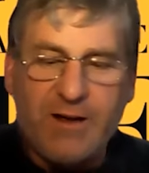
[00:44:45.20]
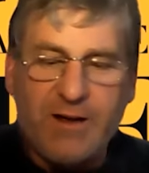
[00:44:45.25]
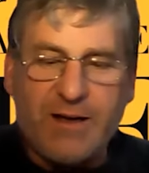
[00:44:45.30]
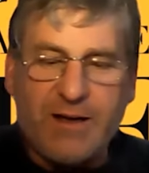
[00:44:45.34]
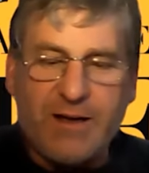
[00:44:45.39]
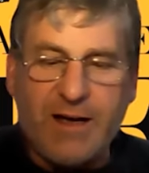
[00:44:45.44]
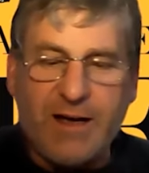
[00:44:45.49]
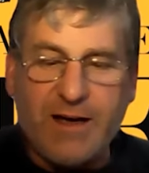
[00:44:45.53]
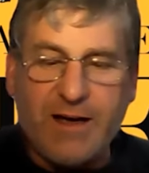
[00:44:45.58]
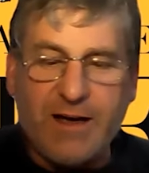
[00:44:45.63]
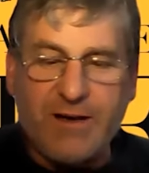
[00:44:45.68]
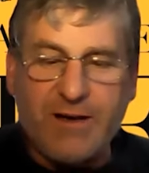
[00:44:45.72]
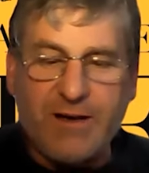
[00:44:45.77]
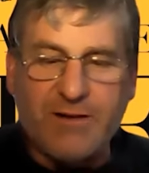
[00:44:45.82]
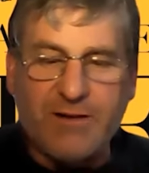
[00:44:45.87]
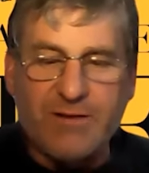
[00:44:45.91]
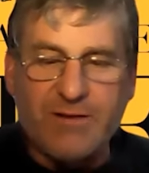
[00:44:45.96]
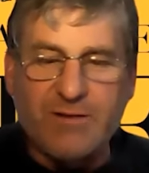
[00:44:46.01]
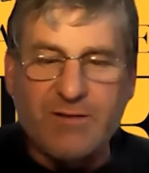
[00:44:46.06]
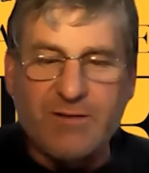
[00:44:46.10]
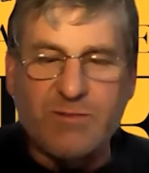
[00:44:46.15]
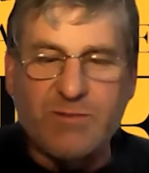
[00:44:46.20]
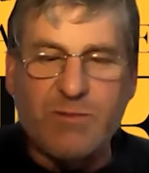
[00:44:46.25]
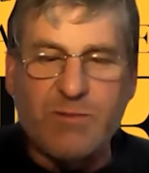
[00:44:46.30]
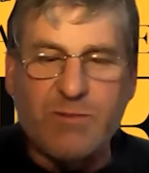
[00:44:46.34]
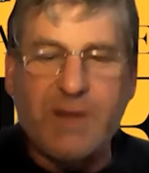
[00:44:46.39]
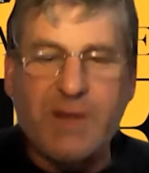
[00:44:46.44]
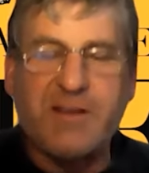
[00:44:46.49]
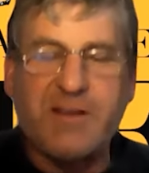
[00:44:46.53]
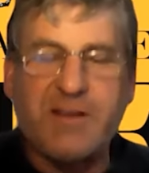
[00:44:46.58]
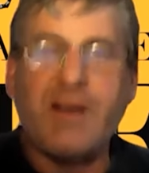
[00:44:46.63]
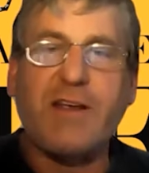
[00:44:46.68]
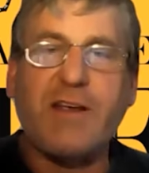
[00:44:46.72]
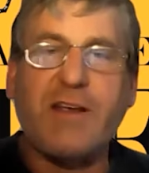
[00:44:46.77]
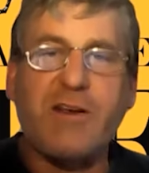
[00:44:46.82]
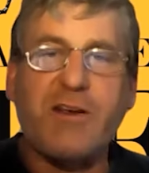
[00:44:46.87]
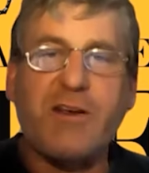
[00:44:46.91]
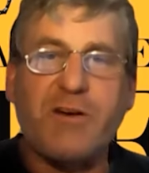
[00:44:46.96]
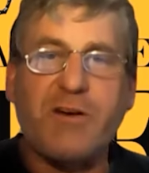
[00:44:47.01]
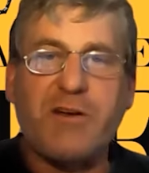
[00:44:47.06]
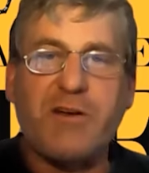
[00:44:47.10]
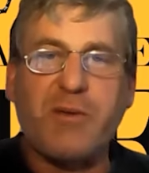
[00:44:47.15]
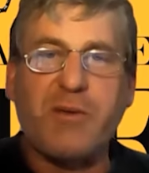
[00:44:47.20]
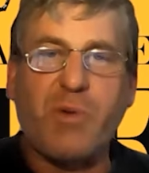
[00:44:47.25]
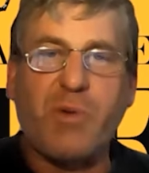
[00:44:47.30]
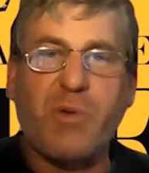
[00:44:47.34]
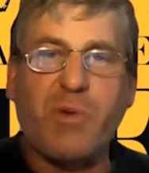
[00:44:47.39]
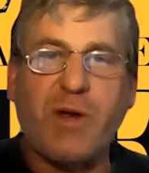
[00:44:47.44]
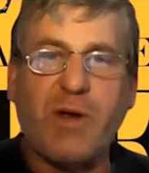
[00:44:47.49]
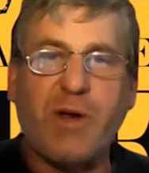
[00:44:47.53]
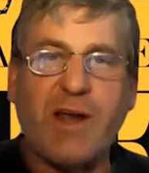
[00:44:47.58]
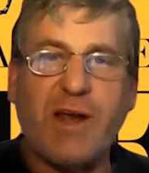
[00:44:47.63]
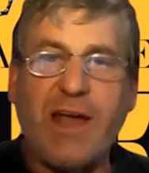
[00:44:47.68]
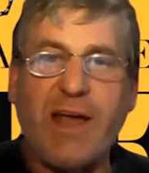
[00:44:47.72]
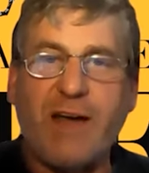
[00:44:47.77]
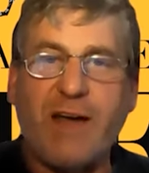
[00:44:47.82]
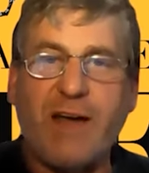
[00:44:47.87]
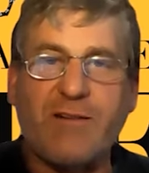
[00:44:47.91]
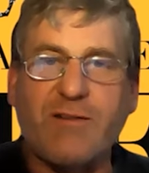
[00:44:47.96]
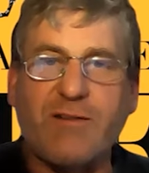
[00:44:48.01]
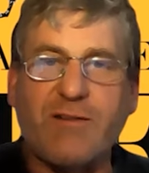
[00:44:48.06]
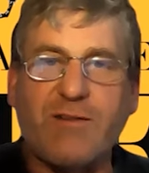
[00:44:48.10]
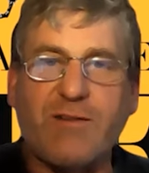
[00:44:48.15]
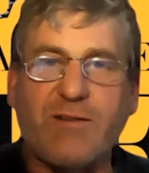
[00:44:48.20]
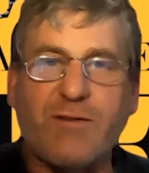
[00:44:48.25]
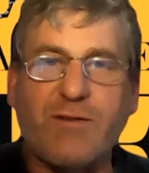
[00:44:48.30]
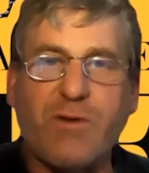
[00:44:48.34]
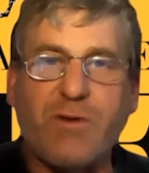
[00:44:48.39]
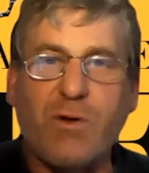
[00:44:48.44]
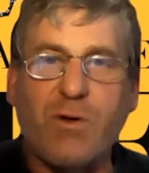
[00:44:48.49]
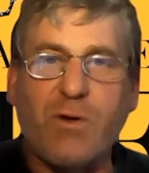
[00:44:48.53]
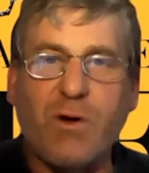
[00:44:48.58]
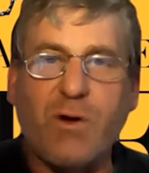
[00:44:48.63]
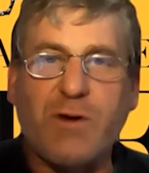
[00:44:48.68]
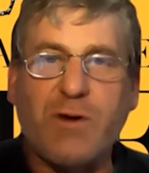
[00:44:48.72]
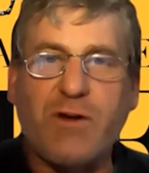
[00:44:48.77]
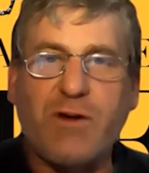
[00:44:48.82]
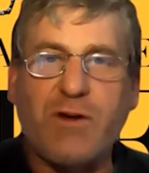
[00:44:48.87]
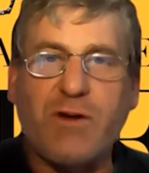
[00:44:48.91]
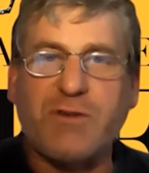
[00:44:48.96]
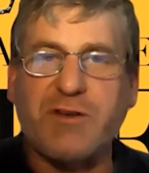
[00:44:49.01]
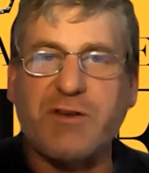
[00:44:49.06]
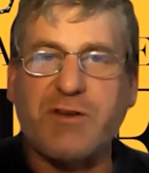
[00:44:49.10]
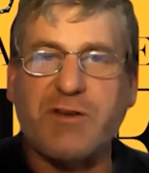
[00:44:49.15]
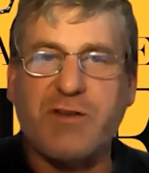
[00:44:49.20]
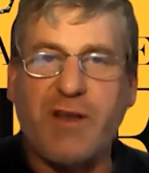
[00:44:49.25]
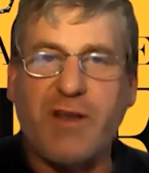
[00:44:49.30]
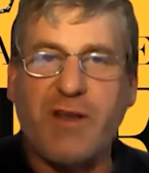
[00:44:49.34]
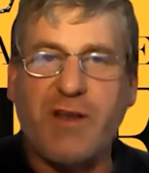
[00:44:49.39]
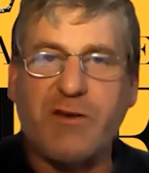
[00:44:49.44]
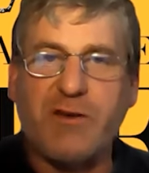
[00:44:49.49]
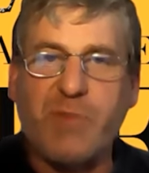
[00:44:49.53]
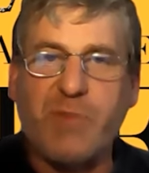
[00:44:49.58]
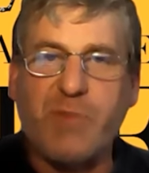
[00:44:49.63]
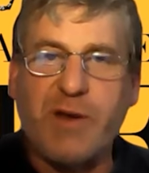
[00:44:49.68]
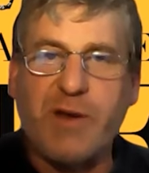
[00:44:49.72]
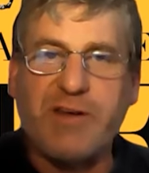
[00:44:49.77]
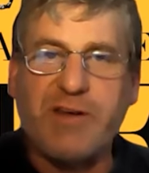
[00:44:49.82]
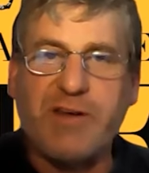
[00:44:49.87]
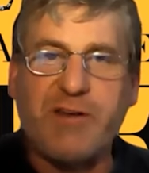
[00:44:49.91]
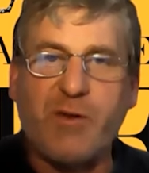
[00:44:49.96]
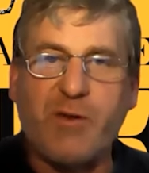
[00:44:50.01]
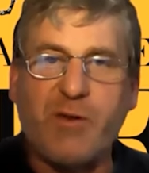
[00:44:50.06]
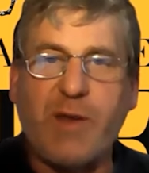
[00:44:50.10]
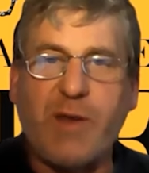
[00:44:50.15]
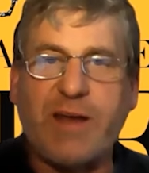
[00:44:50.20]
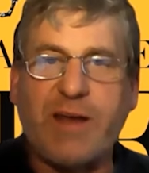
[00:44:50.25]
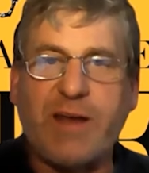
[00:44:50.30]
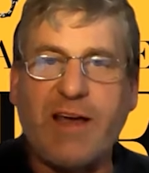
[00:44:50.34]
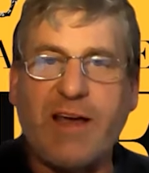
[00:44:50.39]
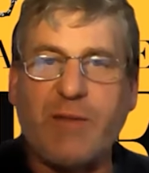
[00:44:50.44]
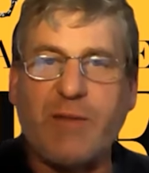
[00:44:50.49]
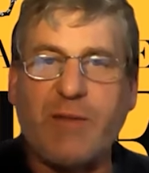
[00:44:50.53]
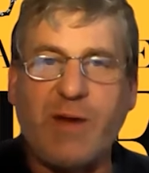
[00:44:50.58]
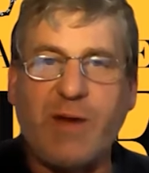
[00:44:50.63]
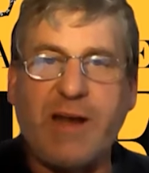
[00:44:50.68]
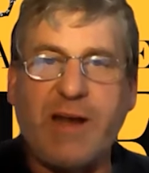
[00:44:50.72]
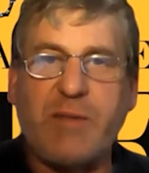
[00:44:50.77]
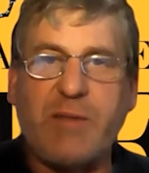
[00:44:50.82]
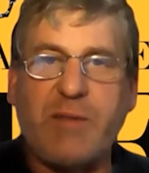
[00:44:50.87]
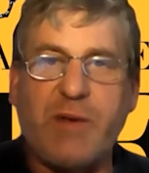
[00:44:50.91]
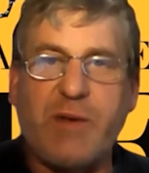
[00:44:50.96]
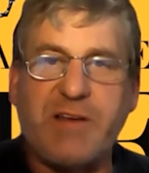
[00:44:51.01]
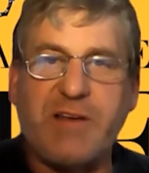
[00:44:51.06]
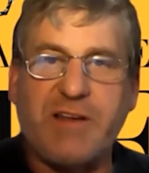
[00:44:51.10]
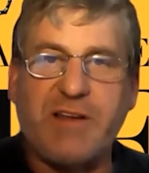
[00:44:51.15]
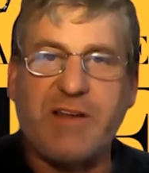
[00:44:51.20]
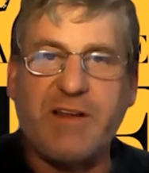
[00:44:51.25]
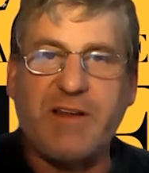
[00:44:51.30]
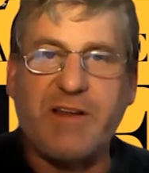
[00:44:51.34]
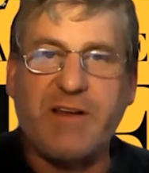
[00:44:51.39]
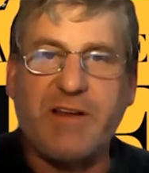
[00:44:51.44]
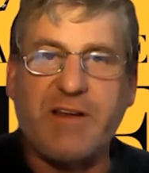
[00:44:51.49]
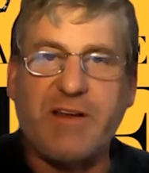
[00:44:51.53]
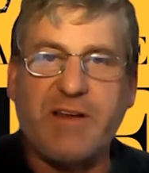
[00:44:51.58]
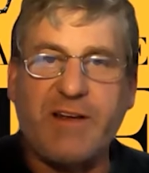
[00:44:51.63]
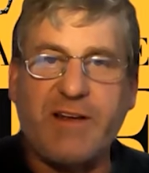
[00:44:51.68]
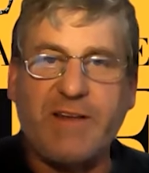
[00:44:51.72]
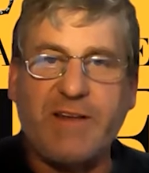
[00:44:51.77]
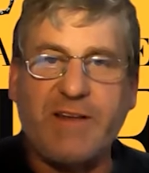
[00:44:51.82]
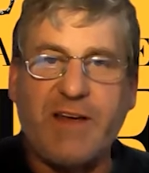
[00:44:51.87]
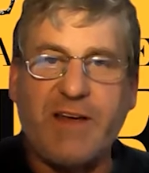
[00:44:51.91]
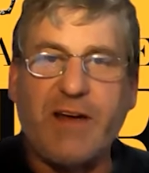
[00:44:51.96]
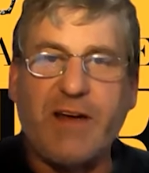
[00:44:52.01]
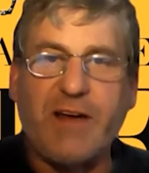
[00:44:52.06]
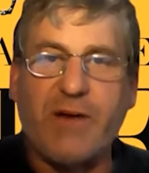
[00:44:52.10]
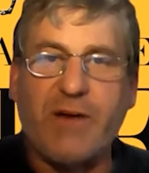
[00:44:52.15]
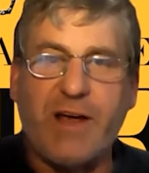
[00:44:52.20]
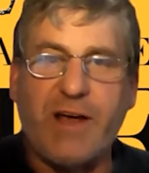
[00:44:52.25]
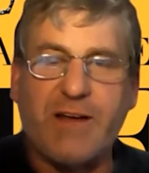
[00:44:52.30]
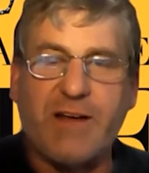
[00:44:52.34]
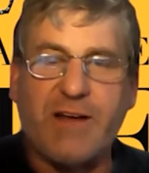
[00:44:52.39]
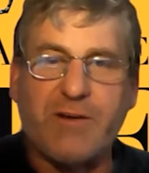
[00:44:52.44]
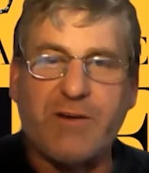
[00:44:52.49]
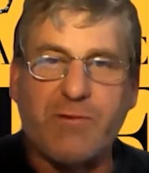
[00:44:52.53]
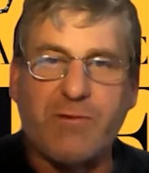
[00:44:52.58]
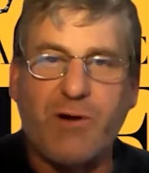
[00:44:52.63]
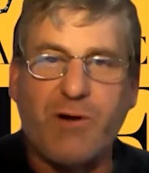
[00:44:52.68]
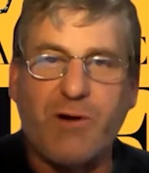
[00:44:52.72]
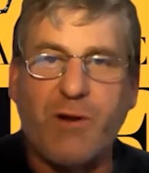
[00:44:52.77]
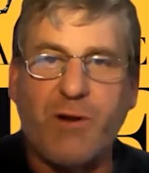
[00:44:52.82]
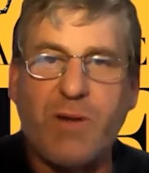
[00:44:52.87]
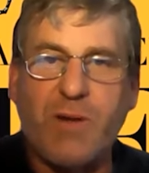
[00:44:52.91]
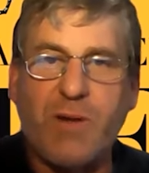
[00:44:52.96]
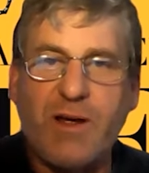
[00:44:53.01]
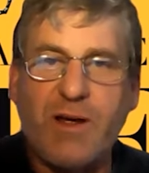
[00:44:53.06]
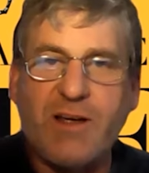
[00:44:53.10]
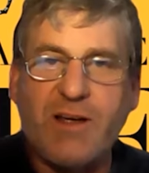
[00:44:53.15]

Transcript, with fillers: Uh, basically, you, you're putting it out for not just those bees in your backyard, but any bees in the in the area to rob.